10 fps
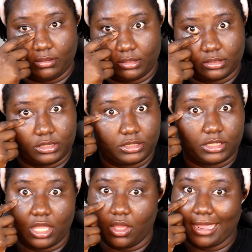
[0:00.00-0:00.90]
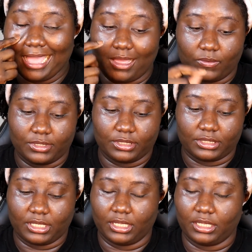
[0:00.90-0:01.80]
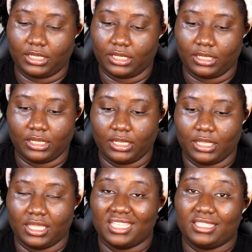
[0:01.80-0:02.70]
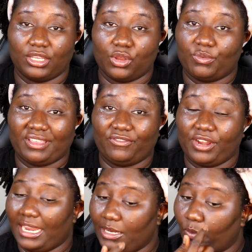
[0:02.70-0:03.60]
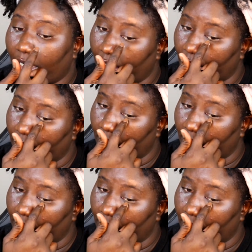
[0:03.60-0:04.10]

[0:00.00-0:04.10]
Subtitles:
Because these long hours, they don't wait for anyone.